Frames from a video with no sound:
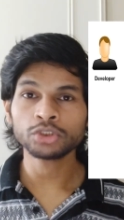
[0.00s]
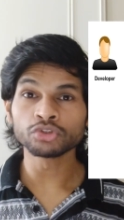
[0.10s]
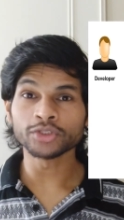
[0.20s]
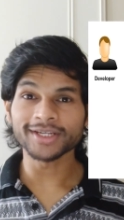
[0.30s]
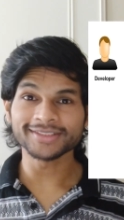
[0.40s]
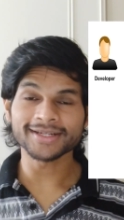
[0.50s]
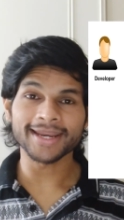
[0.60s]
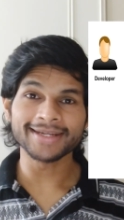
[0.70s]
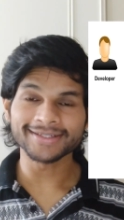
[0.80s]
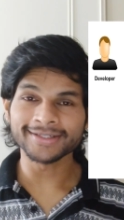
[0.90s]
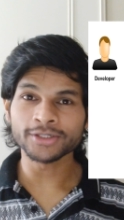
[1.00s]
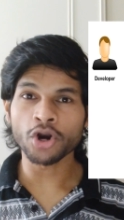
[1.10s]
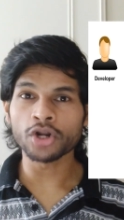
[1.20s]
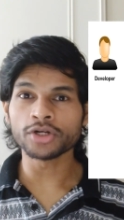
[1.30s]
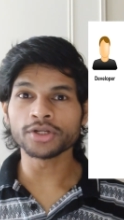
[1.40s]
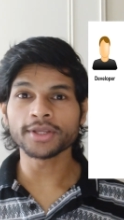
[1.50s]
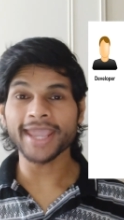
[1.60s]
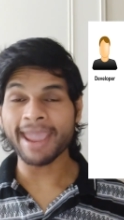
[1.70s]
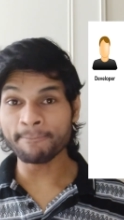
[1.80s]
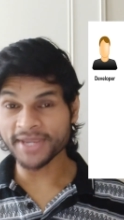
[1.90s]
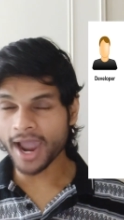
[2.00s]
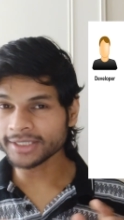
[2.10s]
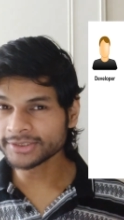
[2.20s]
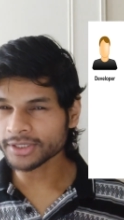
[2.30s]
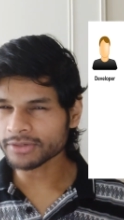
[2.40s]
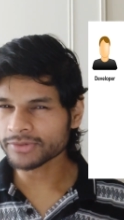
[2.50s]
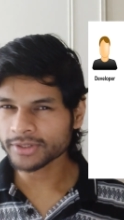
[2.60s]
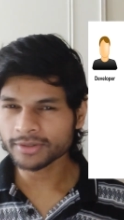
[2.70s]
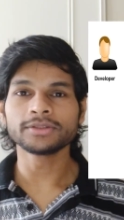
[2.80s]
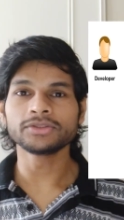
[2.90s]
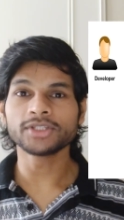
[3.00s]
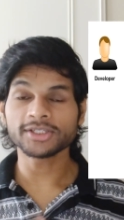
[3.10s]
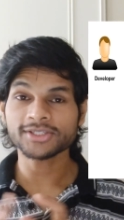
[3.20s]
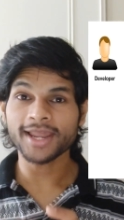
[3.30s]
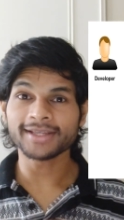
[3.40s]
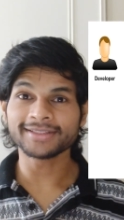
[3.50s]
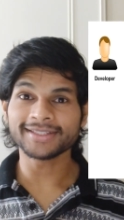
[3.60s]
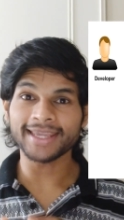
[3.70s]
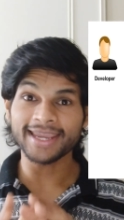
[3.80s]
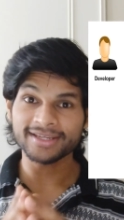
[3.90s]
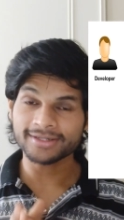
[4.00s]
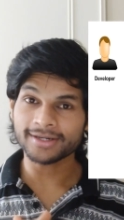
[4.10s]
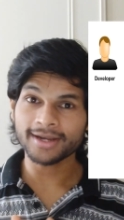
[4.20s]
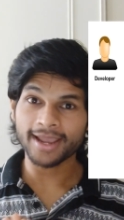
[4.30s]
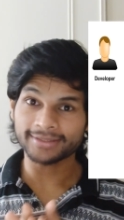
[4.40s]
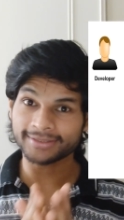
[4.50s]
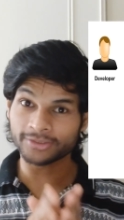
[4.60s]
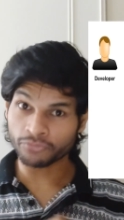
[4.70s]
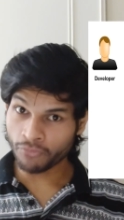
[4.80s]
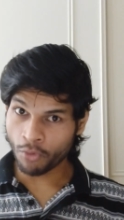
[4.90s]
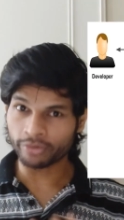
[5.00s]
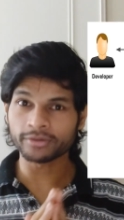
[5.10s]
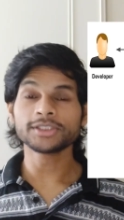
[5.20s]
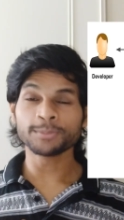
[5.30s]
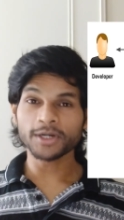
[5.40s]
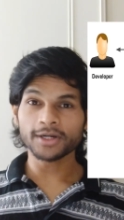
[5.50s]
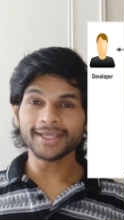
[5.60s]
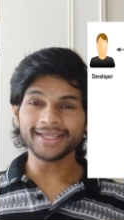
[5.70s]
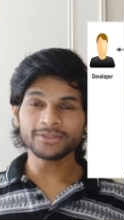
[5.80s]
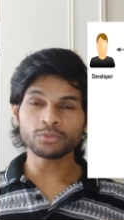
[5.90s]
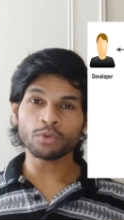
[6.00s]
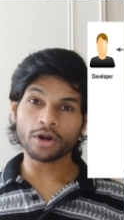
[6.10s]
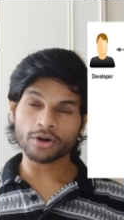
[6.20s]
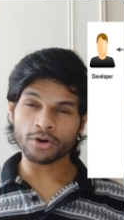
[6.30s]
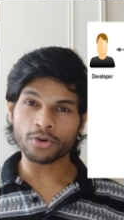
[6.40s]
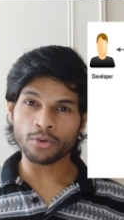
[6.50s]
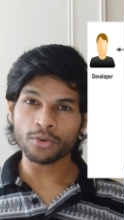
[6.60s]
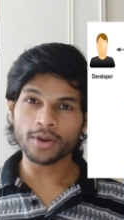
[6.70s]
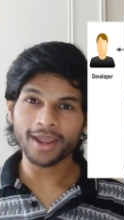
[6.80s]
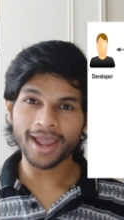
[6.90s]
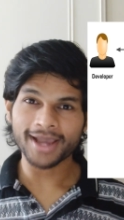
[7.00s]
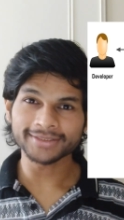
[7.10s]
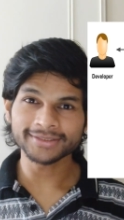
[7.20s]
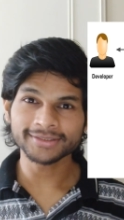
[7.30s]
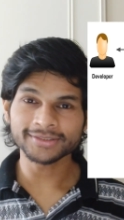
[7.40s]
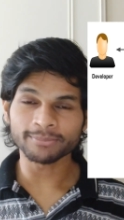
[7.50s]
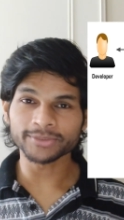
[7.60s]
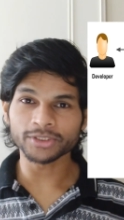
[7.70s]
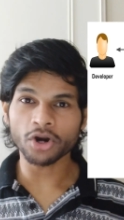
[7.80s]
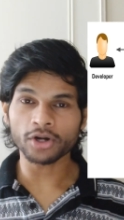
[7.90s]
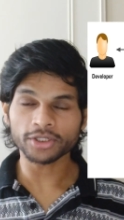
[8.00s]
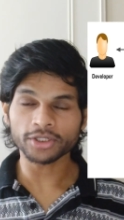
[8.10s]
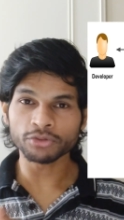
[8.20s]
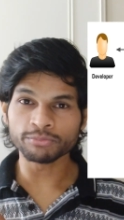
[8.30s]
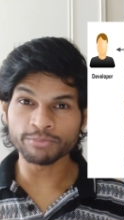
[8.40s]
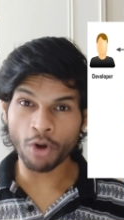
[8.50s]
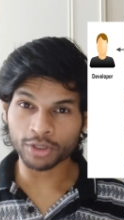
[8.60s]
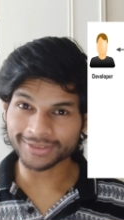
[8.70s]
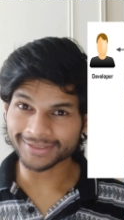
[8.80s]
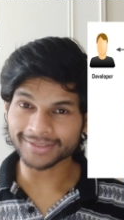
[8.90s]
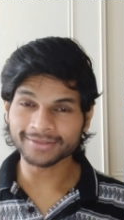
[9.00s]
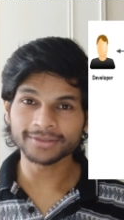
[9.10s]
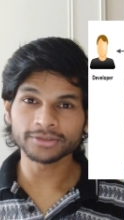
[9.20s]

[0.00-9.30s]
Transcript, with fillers: So there is an entity called API server, just like the agent has his phone. Similarly, each worker node has something called kube proxy,